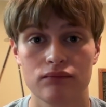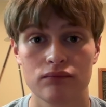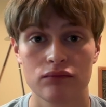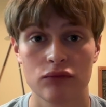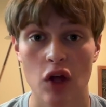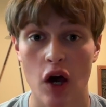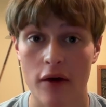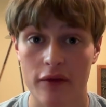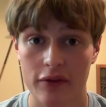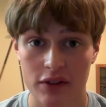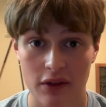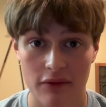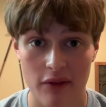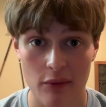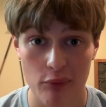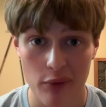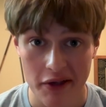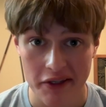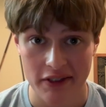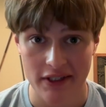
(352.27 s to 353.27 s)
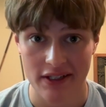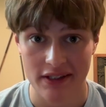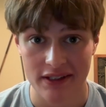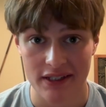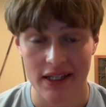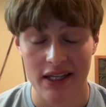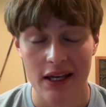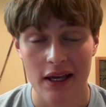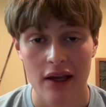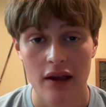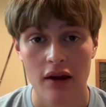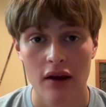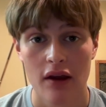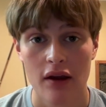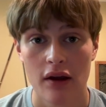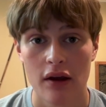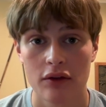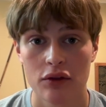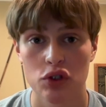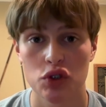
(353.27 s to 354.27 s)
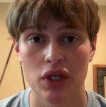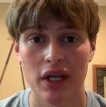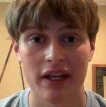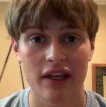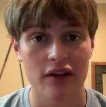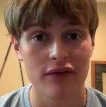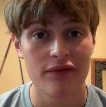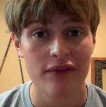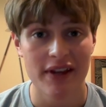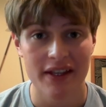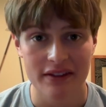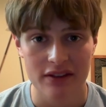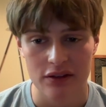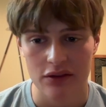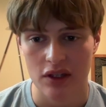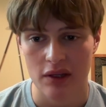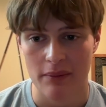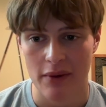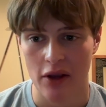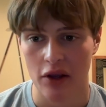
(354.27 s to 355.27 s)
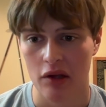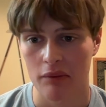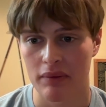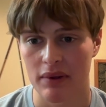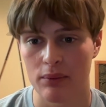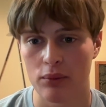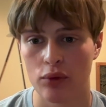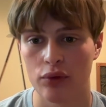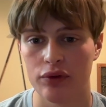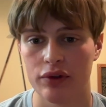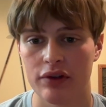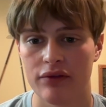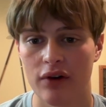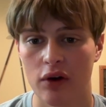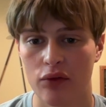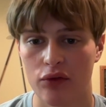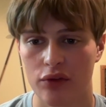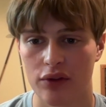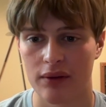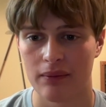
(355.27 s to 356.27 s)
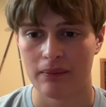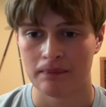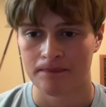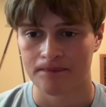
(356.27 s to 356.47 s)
the office of the presidency, to try to convince the American people to vote for them.